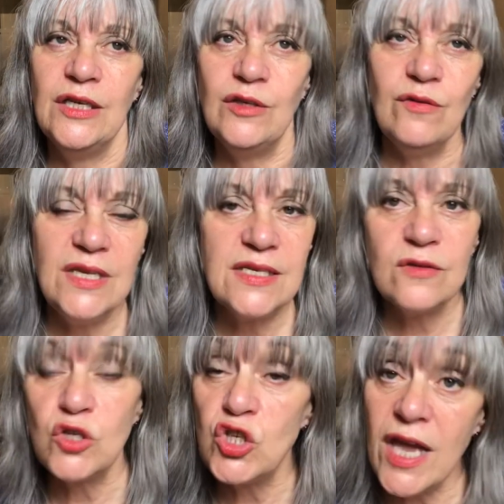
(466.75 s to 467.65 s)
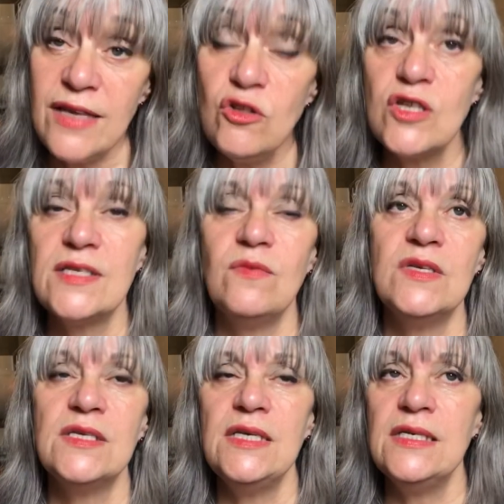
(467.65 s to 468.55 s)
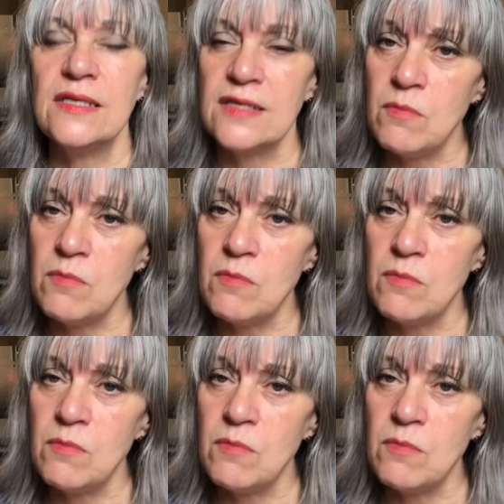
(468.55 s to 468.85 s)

You know, these are the changes in the seasons.